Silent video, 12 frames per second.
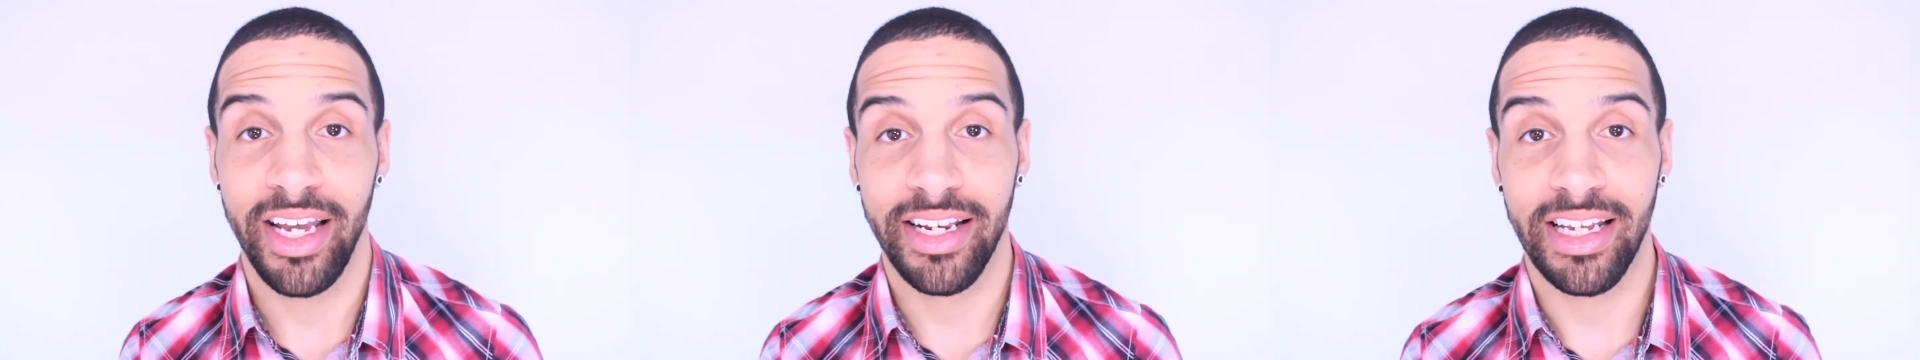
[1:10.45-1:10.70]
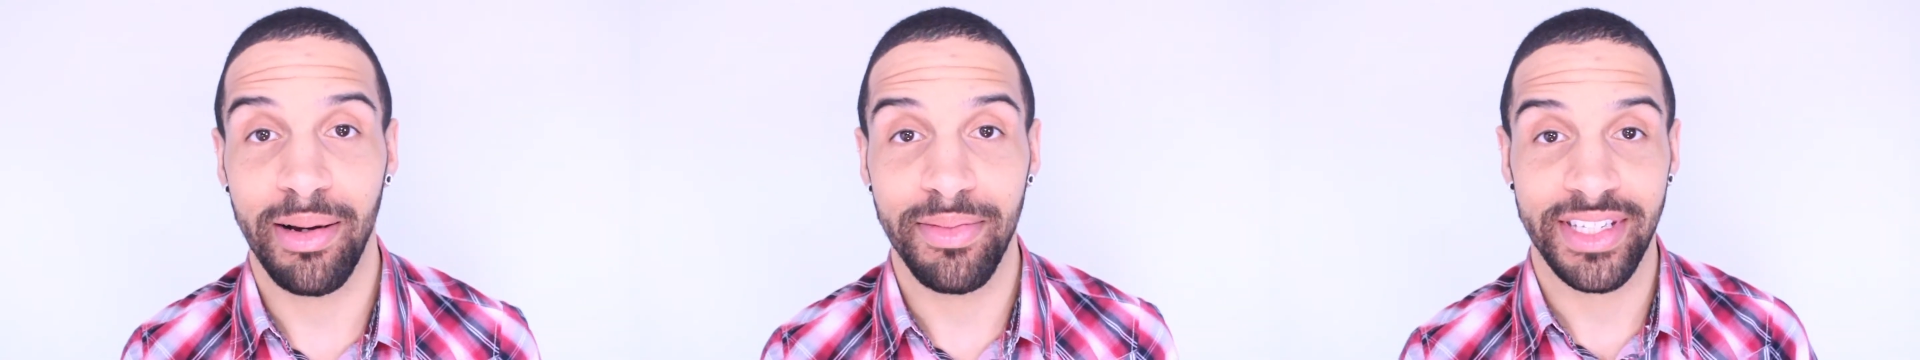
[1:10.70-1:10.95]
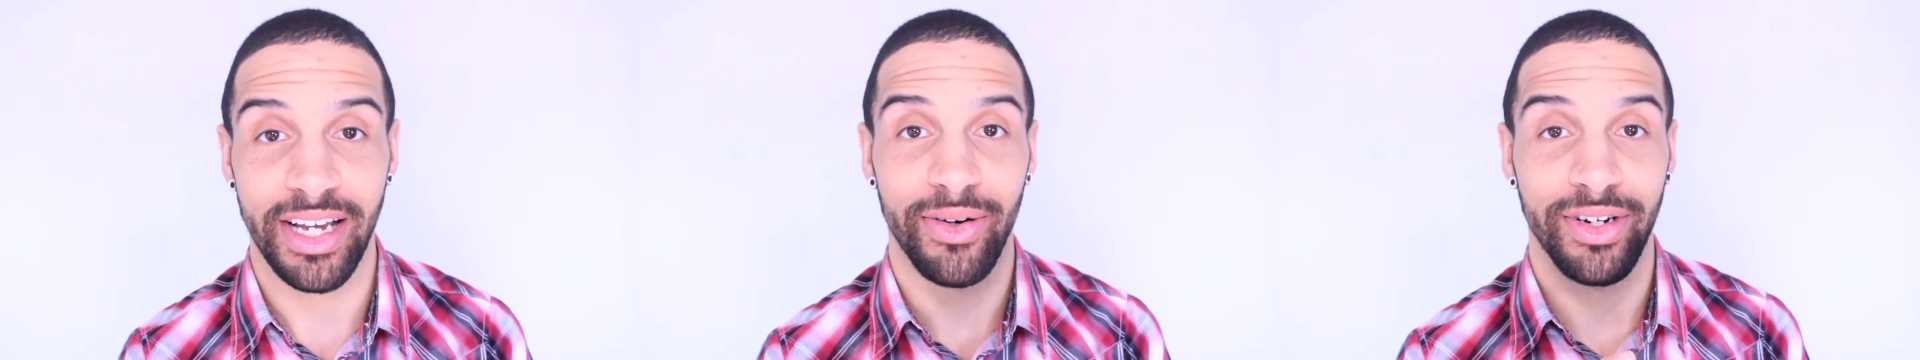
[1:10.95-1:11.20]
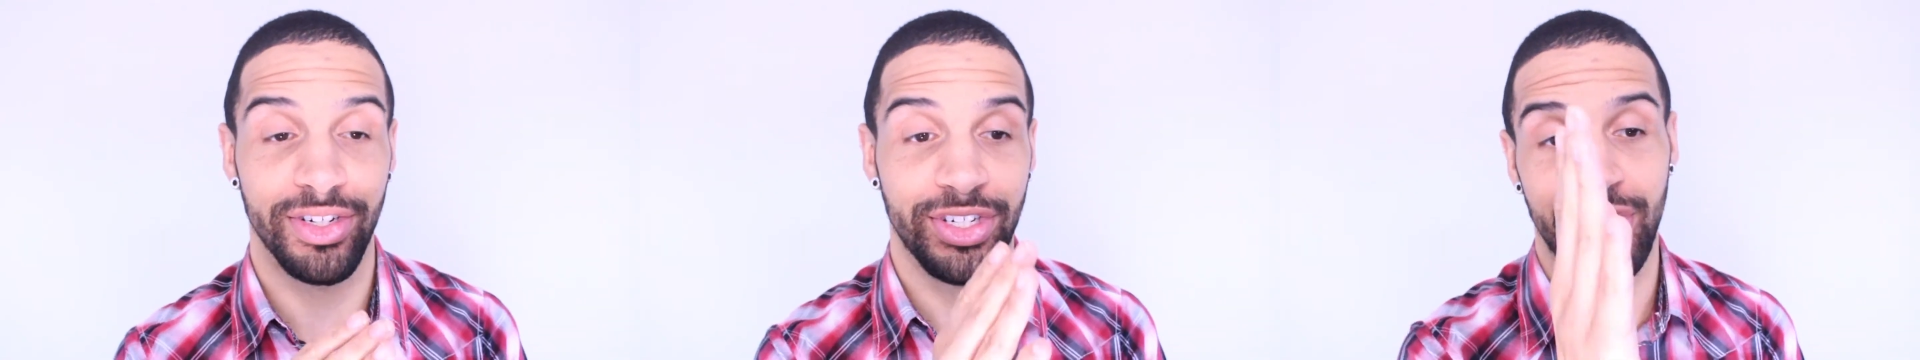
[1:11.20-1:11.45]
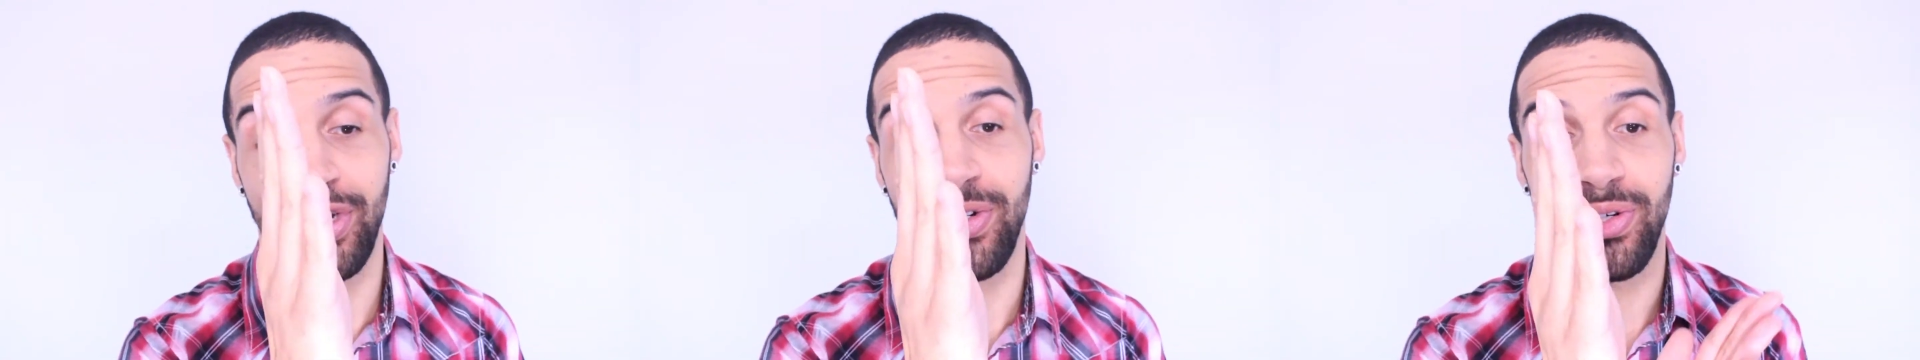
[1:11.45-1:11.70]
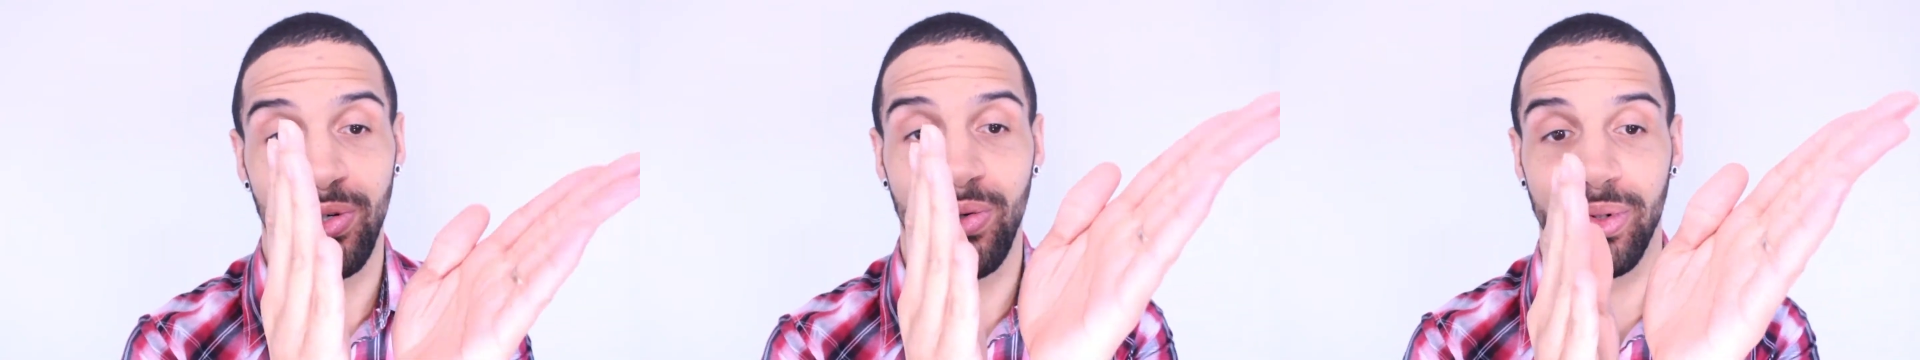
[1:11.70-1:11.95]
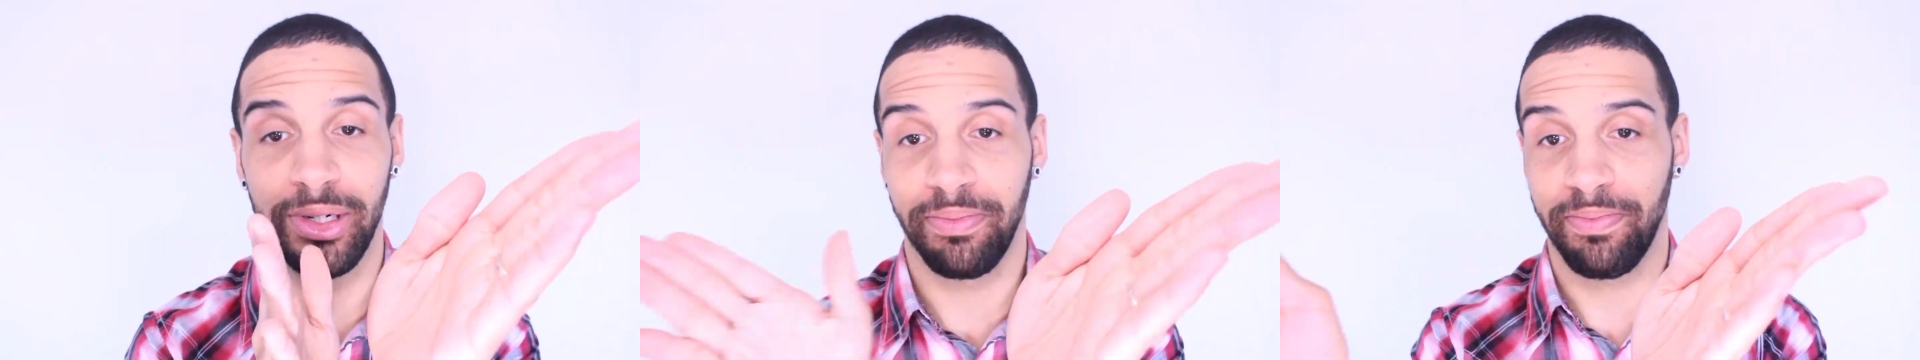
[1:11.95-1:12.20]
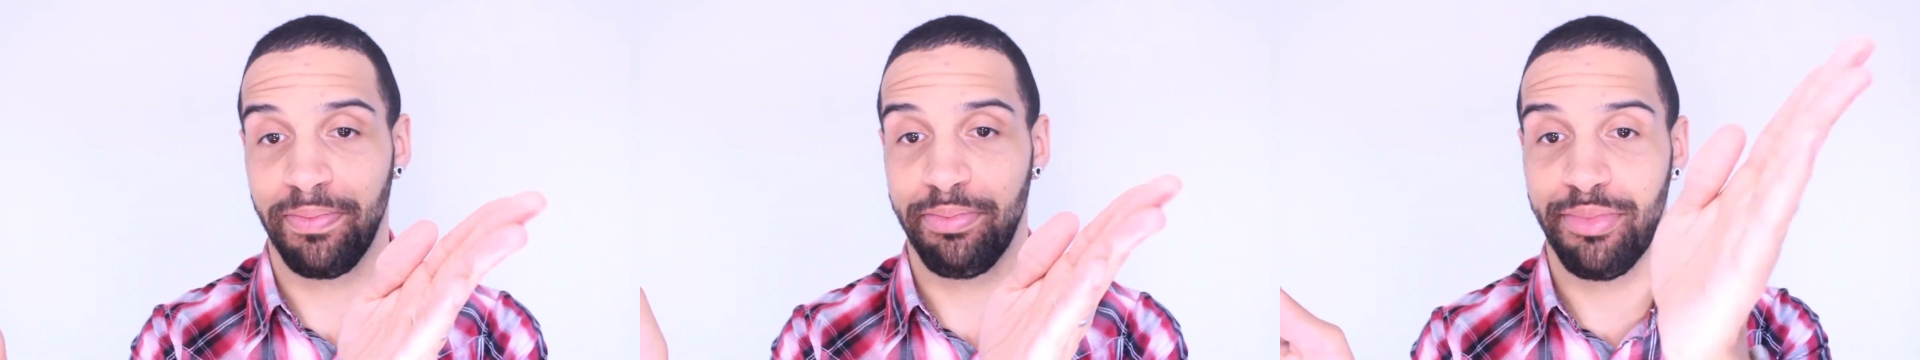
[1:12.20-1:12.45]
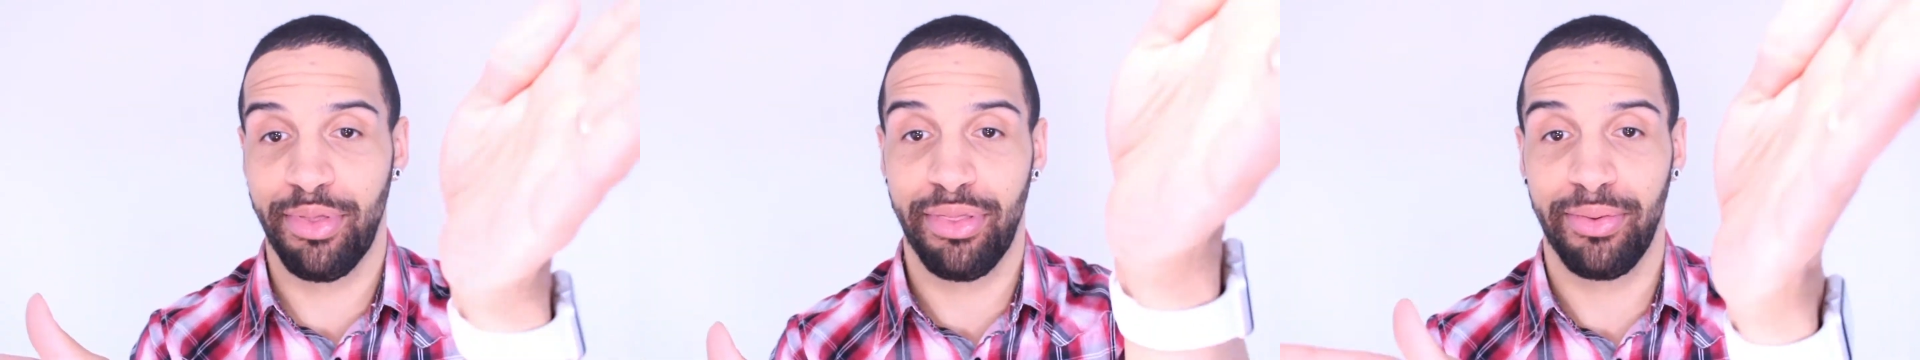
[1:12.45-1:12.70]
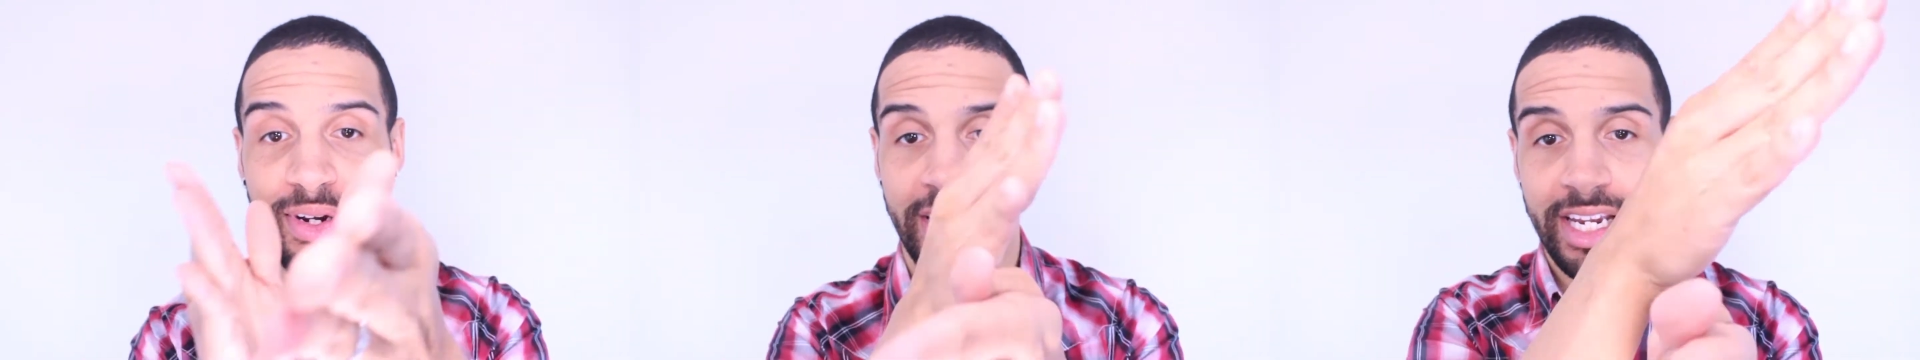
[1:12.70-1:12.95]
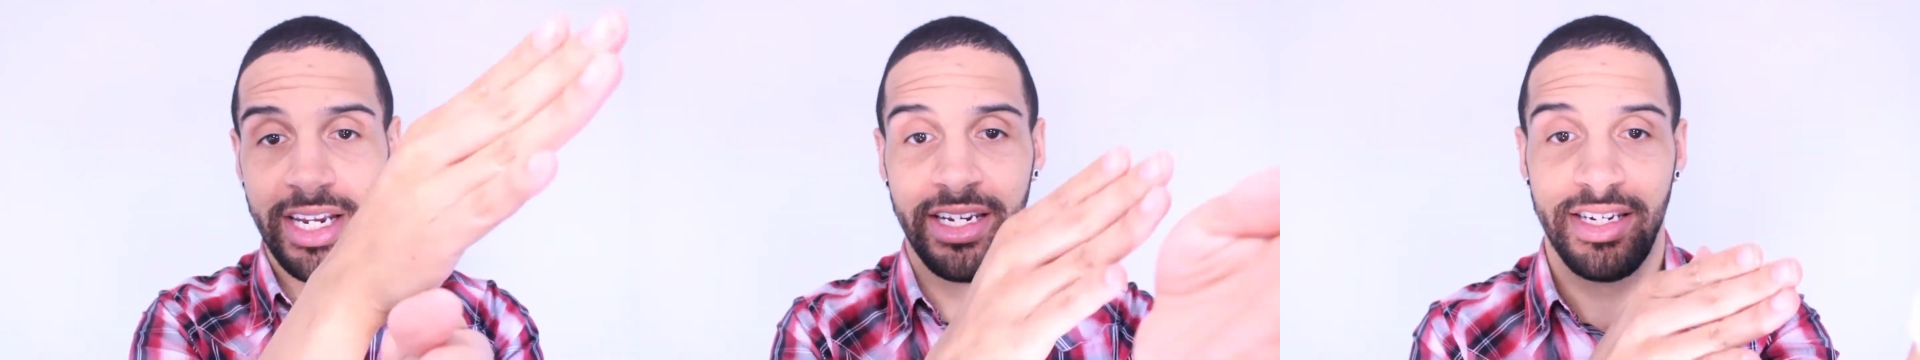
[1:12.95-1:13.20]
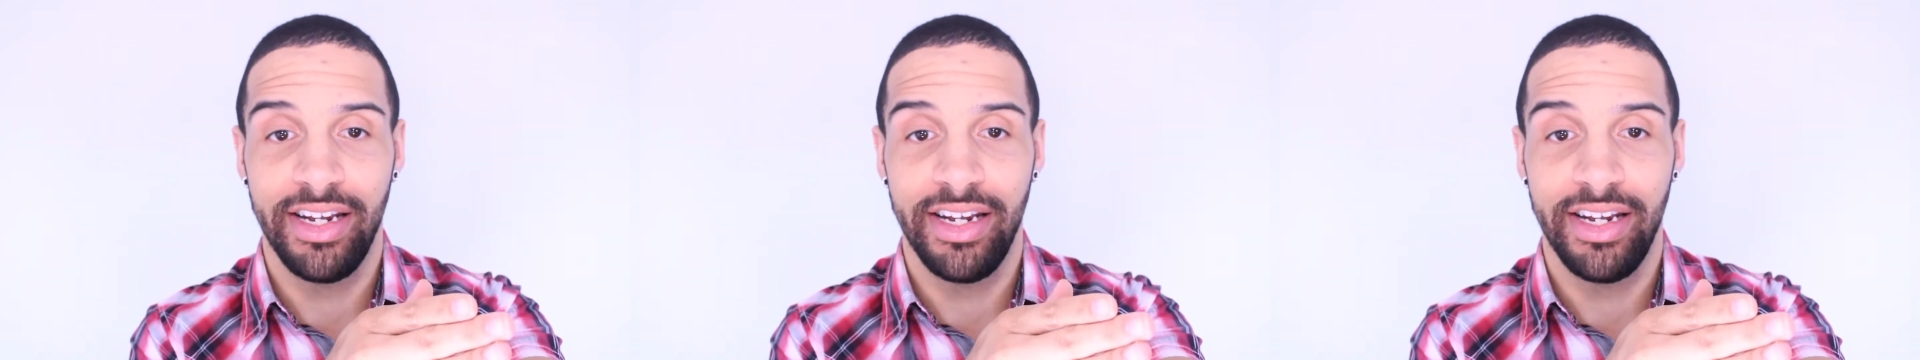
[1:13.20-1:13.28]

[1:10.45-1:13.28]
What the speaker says: it comes out in 2 or 3